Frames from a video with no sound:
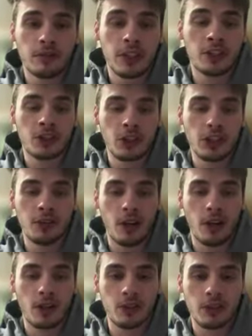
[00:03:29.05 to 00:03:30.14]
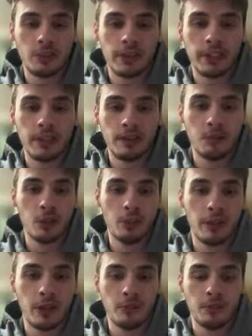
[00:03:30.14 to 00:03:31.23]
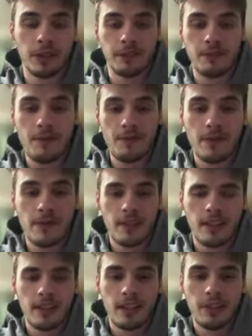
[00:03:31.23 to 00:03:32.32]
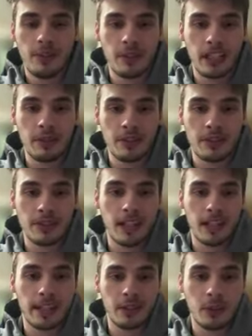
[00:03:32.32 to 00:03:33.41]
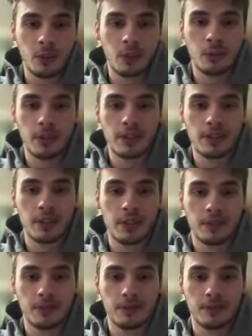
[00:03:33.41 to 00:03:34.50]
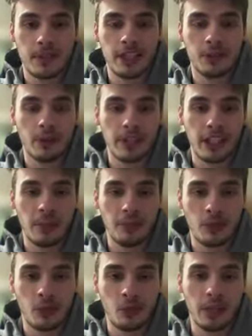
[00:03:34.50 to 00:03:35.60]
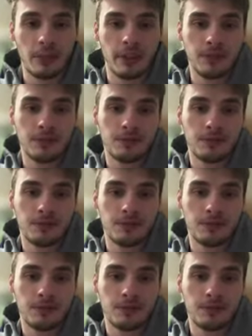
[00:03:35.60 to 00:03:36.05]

I should honestly be blue belt, but I feel like I've been slacking a little too much. So as of right now, I'm still white belt.